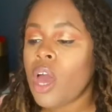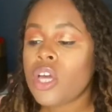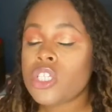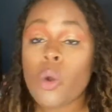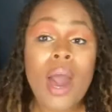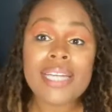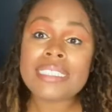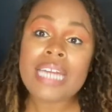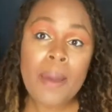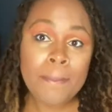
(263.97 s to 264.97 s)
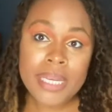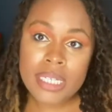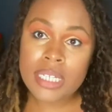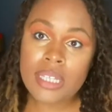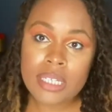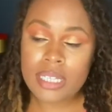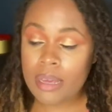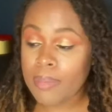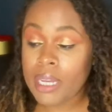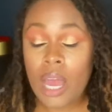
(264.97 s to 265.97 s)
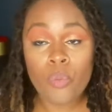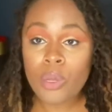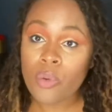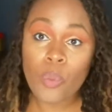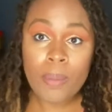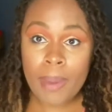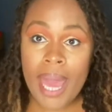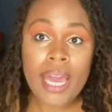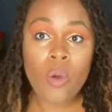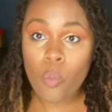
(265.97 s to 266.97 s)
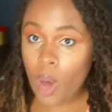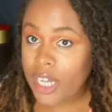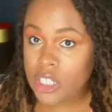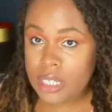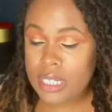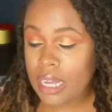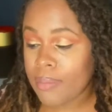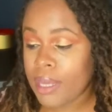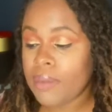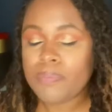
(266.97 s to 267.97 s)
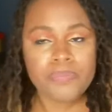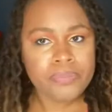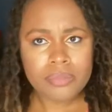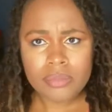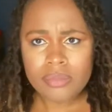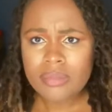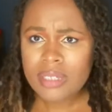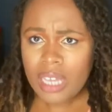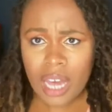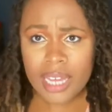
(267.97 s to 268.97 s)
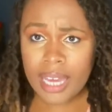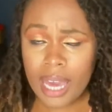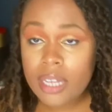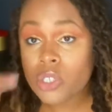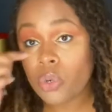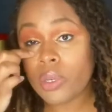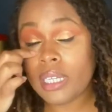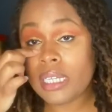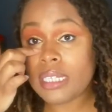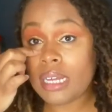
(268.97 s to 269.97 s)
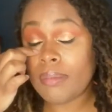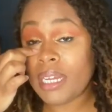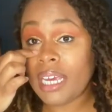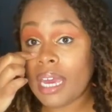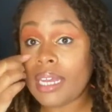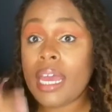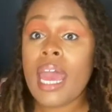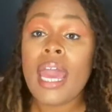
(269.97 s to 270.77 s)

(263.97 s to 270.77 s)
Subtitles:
So I did not miss in the statement. I went back and watched the statement again, Tory Lanez statement again.